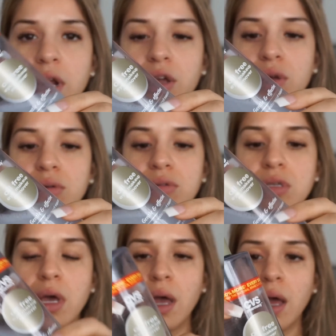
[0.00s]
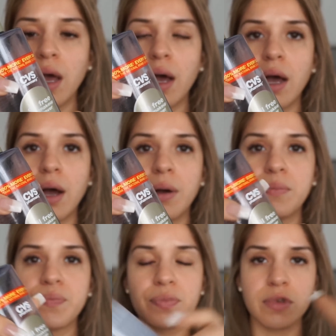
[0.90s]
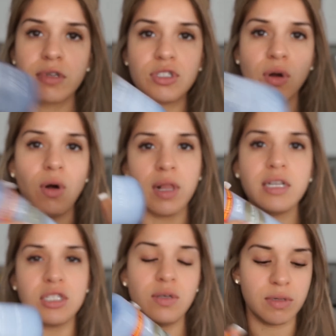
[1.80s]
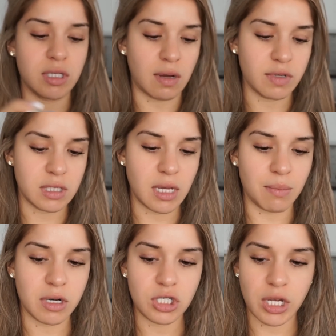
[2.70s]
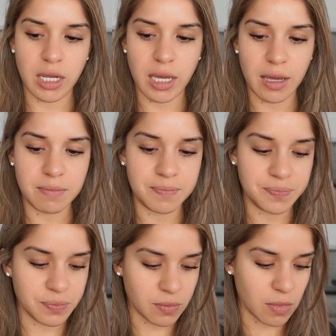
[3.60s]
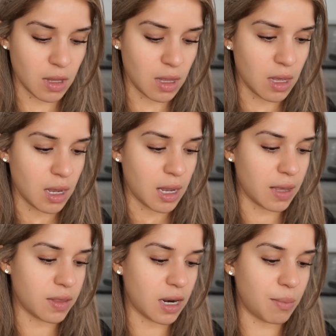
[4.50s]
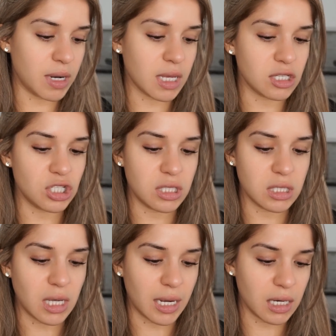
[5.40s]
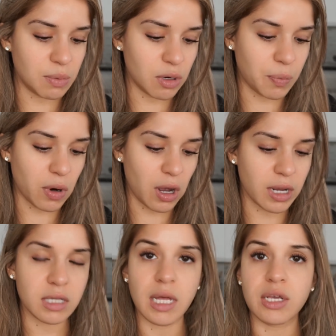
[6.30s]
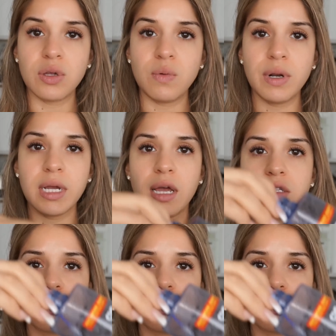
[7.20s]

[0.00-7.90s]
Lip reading: I use. So all I do is obviously I'm gonna shake it, and then I'm gonna get just a tiny bit of product. Like you don't wanna get